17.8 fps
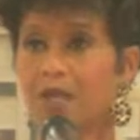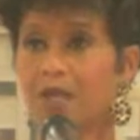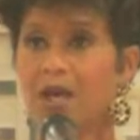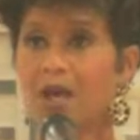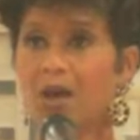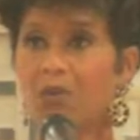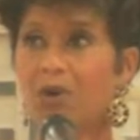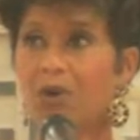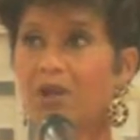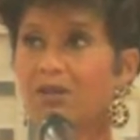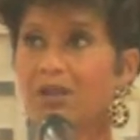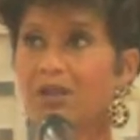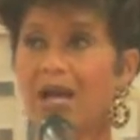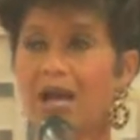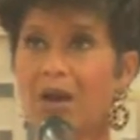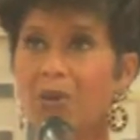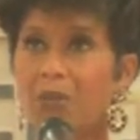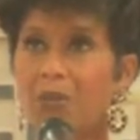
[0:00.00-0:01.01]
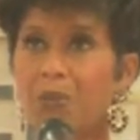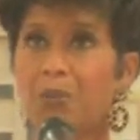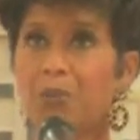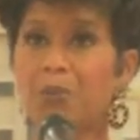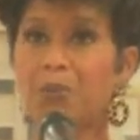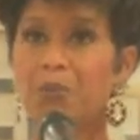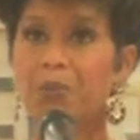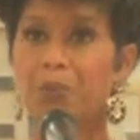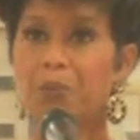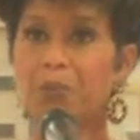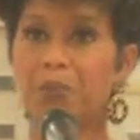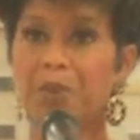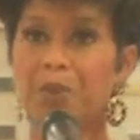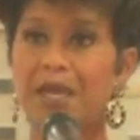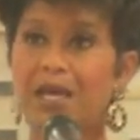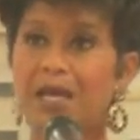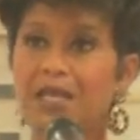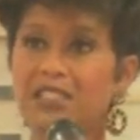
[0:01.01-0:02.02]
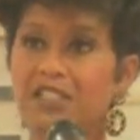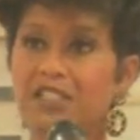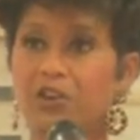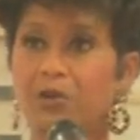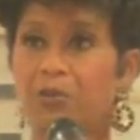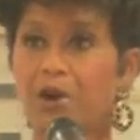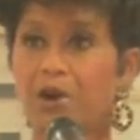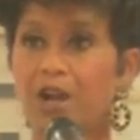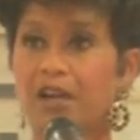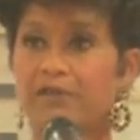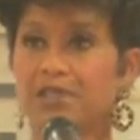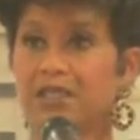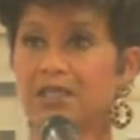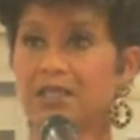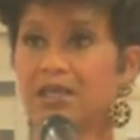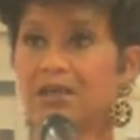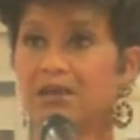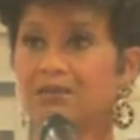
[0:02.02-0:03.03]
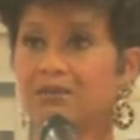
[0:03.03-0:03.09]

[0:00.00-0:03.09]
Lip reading: Well, because of her privacy